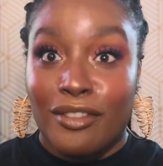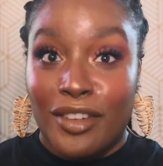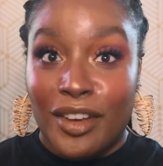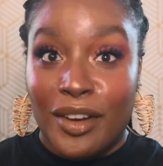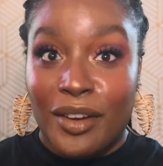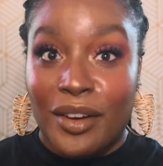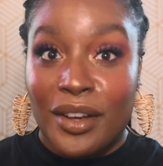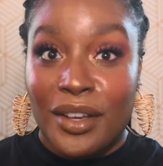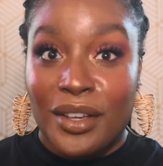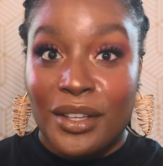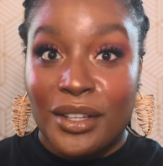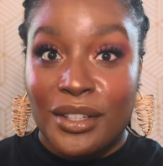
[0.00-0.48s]
a
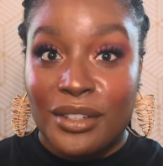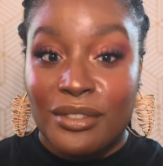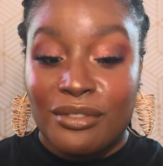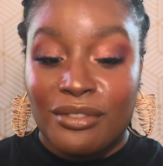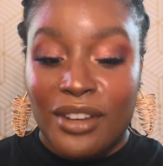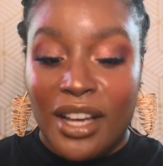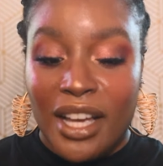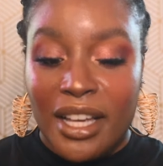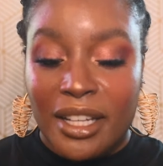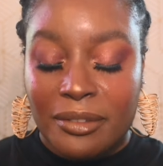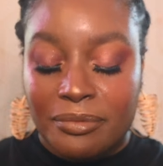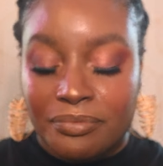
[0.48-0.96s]
very good
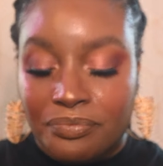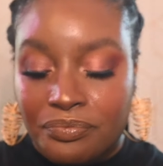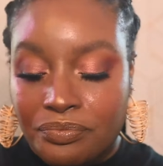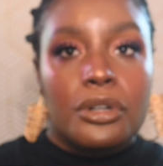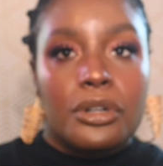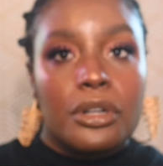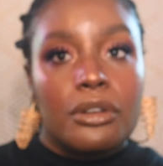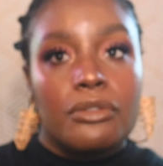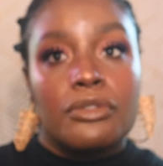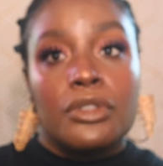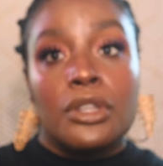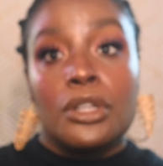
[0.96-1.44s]
fight.
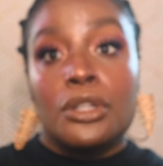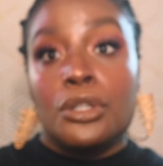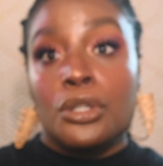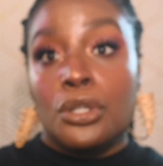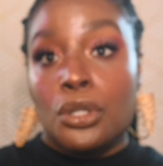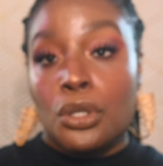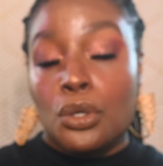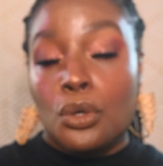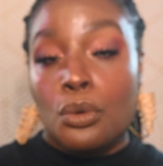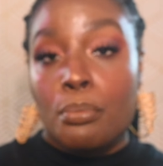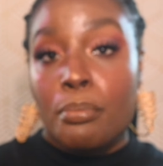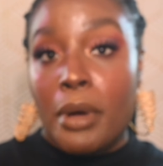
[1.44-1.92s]
Out of the
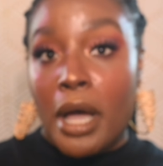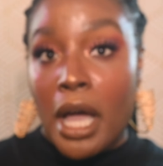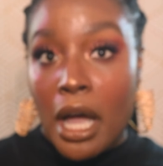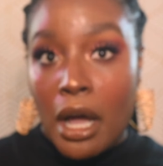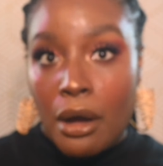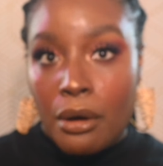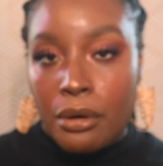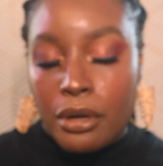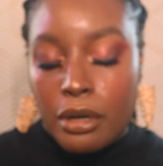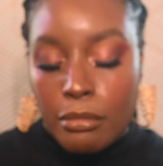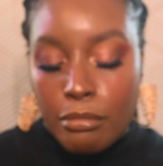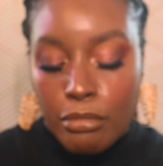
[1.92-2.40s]
two
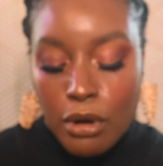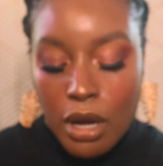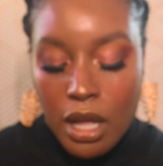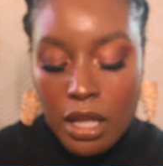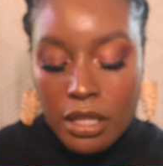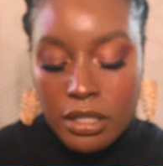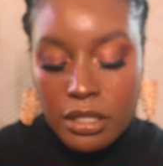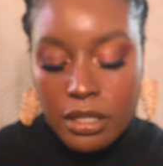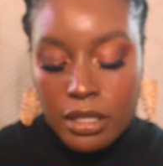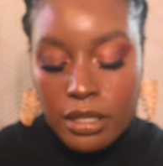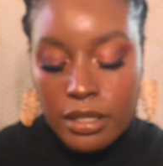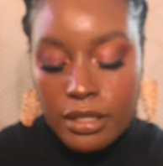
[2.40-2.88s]
powder
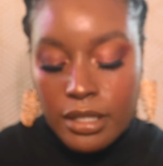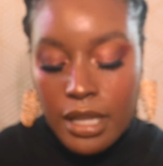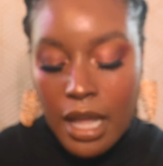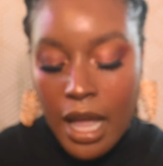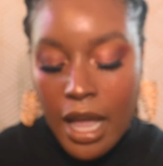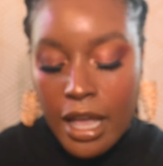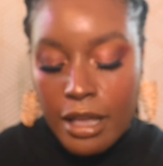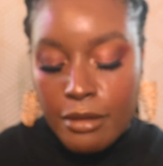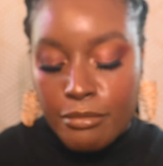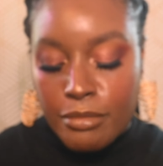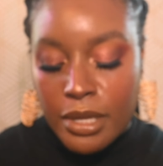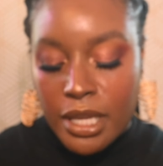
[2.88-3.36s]
bronzers,
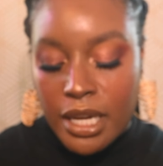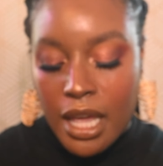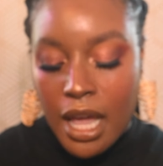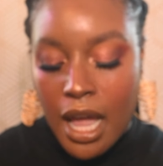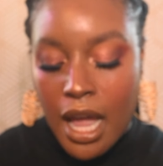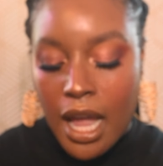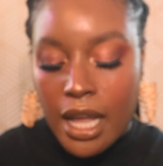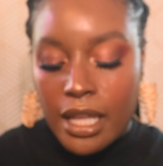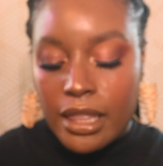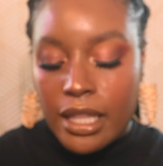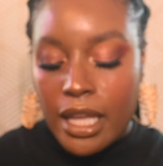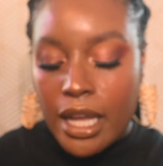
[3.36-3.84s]
I've been
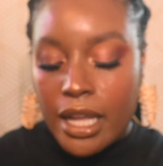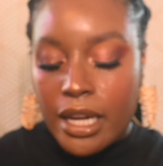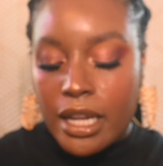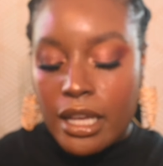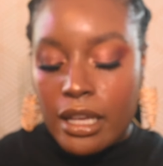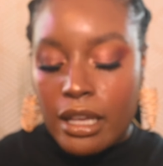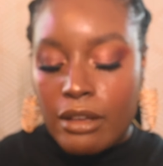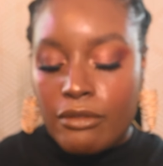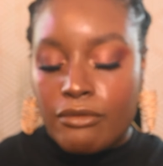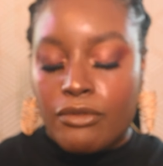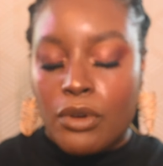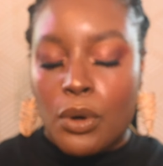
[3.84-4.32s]

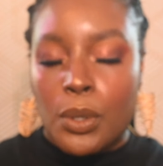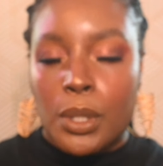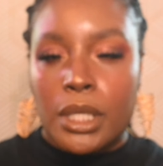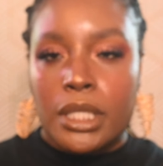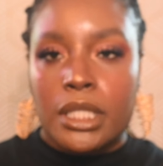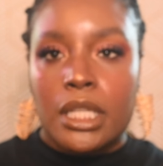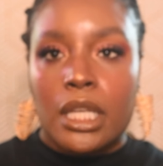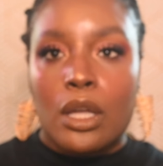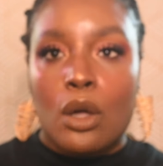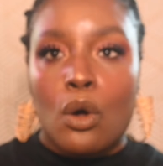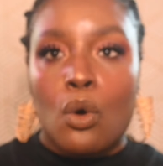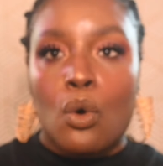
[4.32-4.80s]
highlighting and
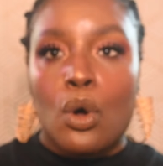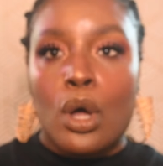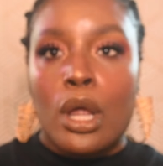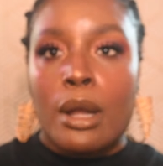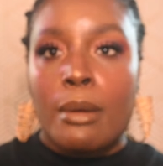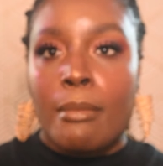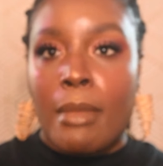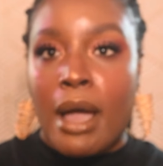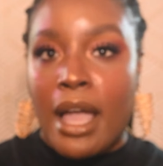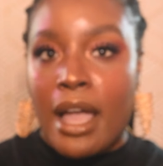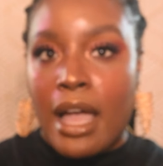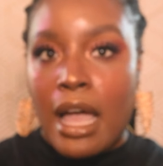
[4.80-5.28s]
focusing
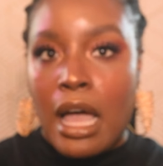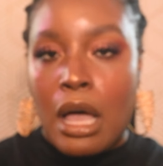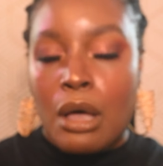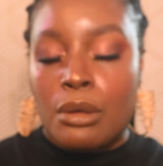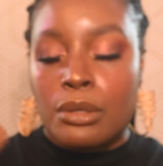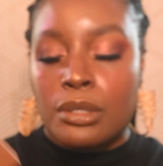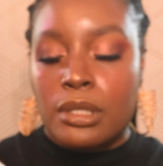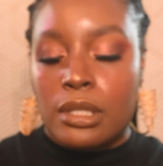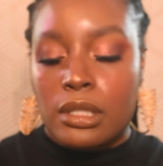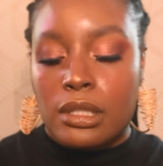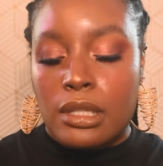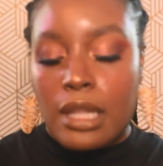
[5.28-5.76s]
on my
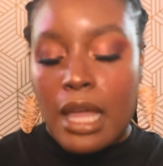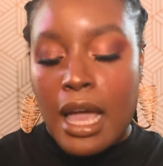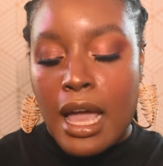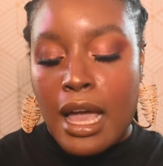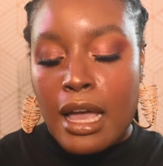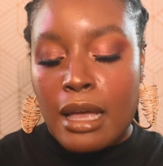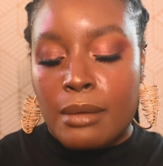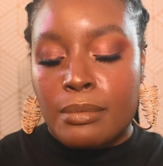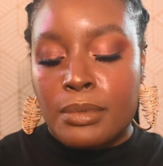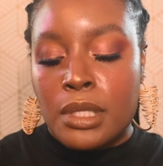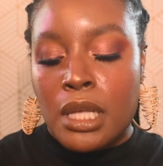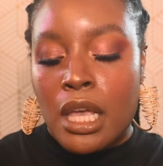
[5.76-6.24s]
House
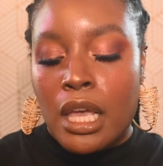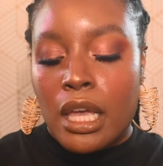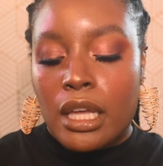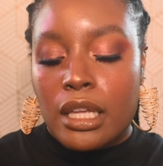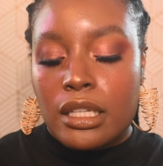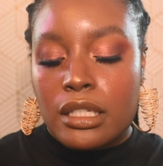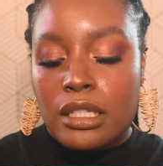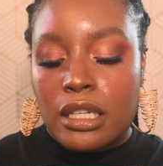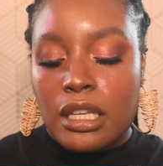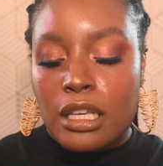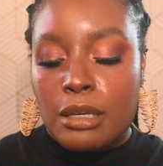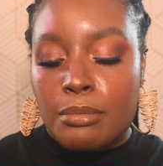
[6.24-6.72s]
Labs
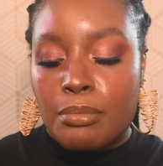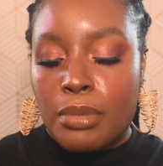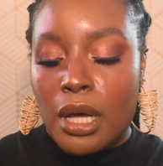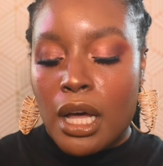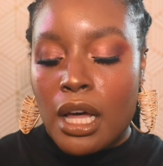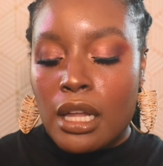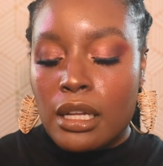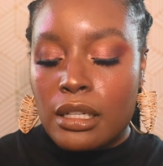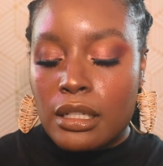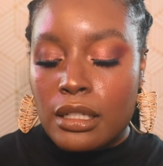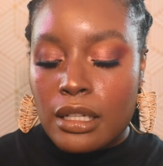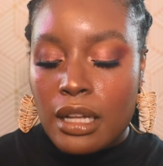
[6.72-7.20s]
Deep
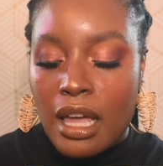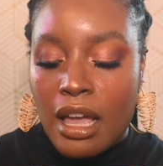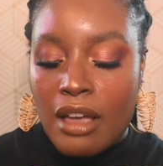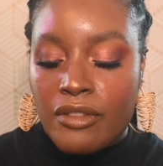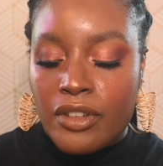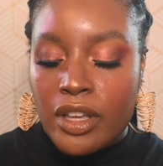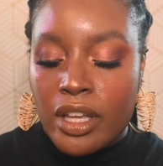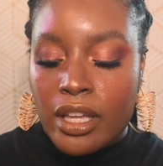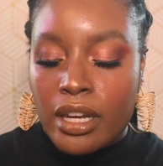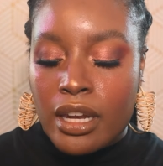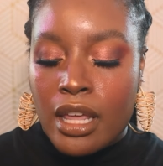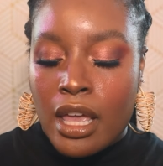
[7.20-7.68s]

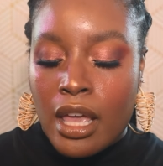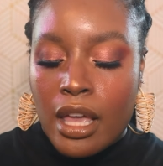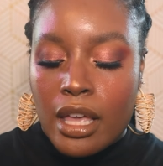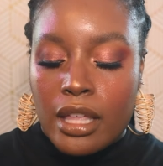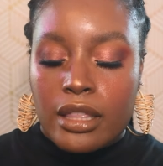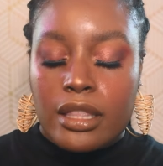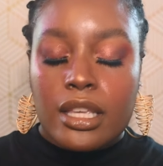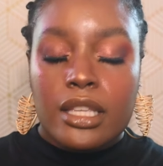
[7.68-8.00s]
11.